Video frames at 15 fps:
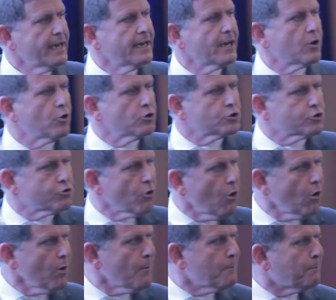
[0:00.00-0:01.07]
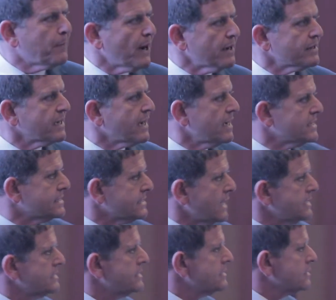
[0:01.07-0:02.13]
in a controlled particle
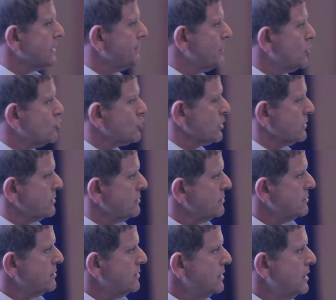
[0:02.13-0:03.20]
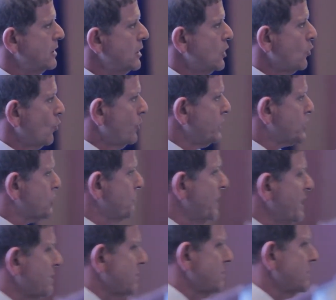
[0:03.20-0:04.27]
size distribution, which
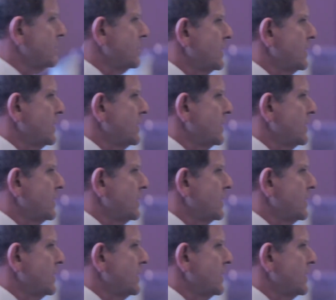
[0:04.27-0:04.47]
means